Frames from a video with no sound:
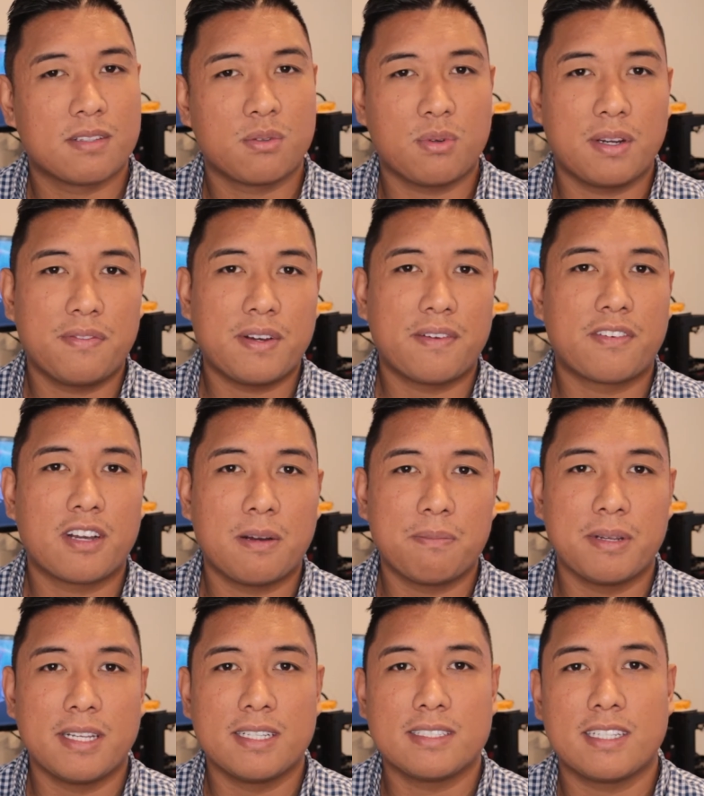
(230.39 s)
25
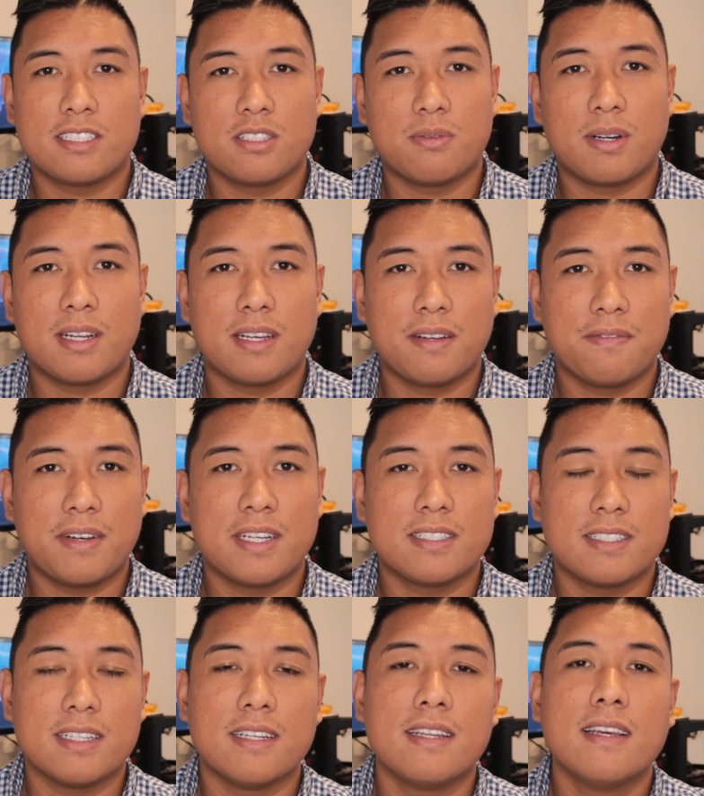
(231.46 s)
companies that you want to
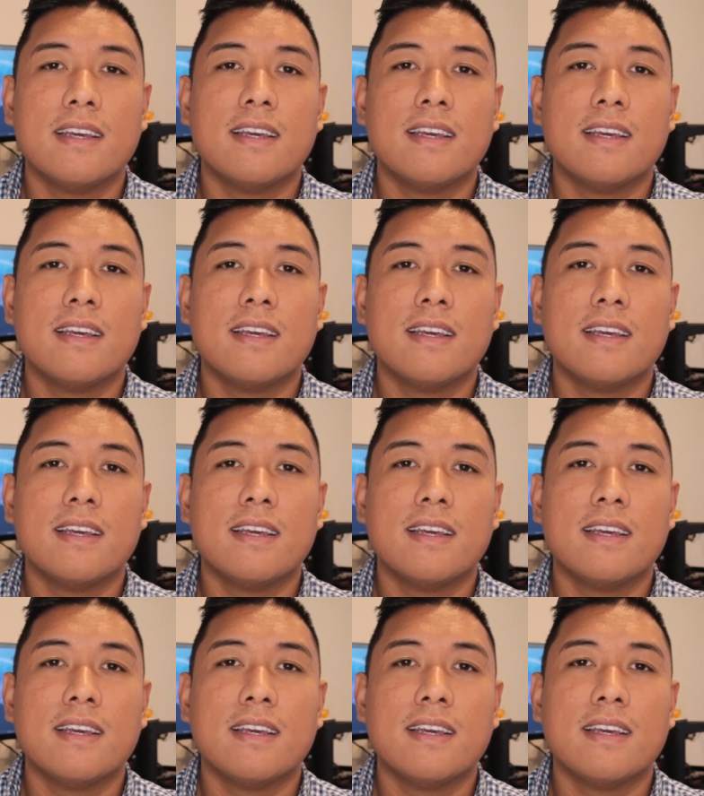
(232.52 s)
invest in.